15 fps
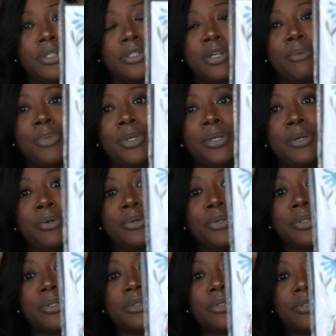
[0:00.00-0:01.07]
It's gonna be
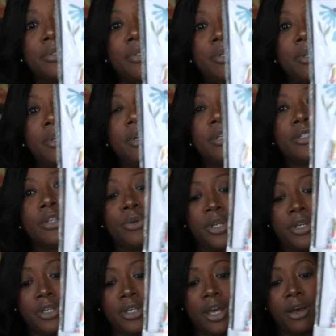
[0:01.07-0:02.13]
yours. So
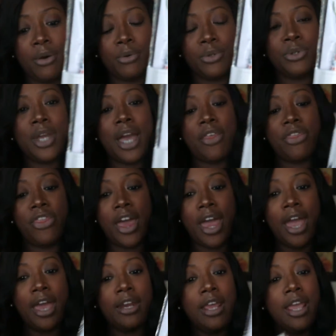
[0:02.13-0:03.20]
here you go. You got
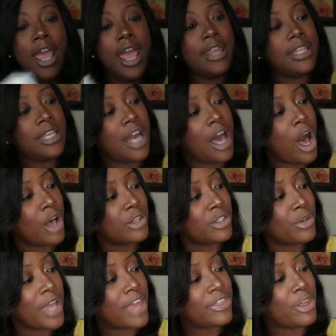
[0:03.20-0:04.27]
that, and then I
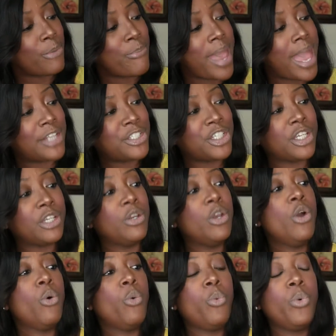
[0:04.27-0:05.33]
also got the matching
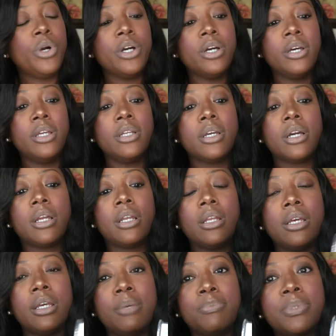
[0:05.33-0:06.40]
wood
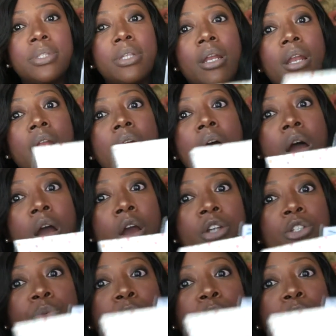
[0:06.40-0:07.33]
clips, the large